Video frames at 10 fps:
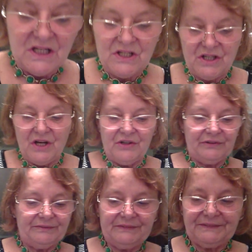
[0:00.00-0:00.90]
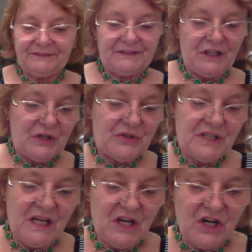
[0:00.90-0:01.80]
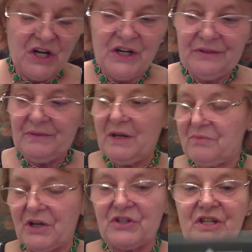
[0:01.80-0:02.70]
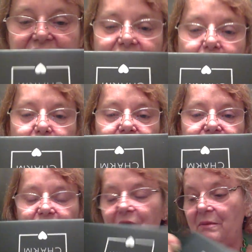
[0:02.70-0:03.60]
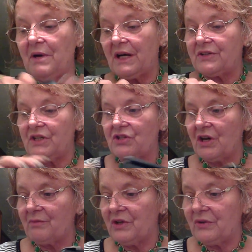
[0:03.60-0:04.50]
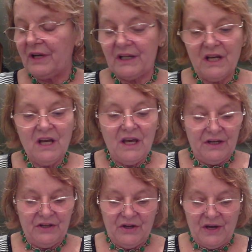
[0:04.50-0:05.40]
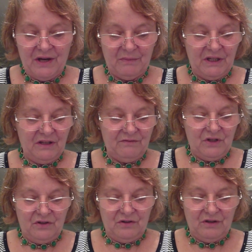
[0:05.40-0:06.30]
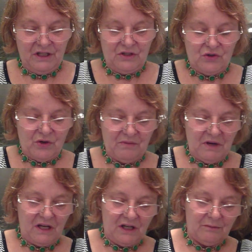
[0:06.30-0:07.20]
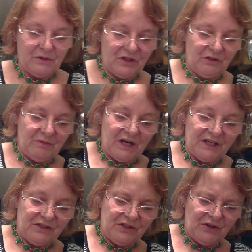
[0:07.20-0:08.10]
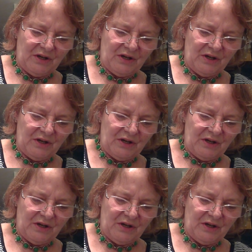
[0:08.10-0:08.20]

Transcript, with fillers: So go see her and purchase. So we'll do my BoxyCharm real quick. And I know how many of you enjoy makeup too, but I do.